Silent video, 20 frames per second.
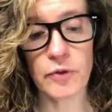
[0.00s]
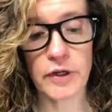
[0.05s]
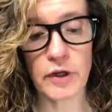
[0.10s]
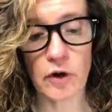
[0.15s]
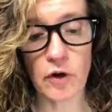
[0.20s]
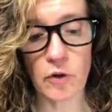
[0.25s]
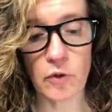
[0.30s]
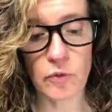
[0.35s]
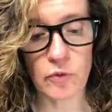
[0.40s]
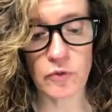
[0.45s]

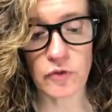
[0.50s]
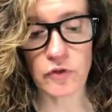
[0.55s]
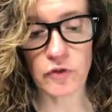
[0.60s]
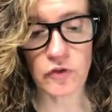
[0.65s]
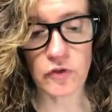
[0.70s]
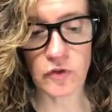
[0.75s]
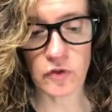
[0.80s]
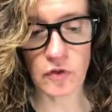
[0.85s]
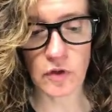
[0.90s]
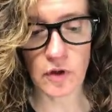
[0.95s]

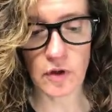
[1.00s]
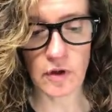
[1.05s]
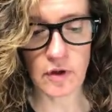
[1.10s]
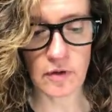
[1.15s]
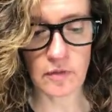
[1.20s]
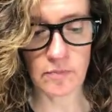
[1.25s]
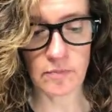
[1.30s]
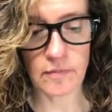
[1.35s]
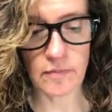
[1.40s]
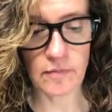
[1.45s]
coats.
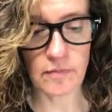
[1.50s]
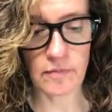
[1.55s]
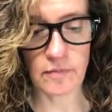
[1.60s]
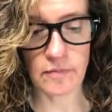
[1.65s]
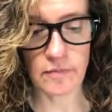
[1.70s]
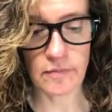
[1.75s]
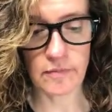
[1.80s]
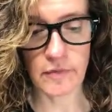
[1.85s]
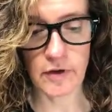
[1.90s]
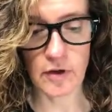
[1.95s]

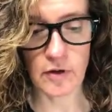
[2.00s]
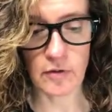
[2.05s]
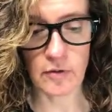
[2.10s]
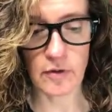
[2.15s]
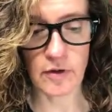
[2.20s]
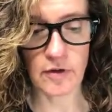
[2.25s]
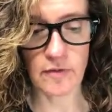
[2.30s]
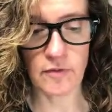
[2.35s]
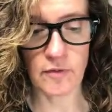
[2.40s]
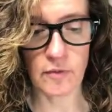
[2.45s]

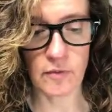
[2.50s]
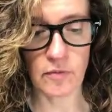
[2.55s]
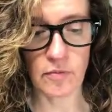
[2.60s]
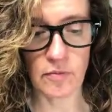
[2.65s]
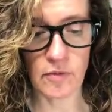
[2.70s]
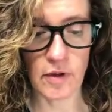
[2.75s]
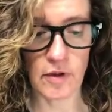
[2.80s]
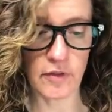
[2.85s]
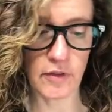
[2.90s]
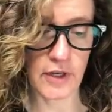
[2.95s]
Given
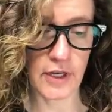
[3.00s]
the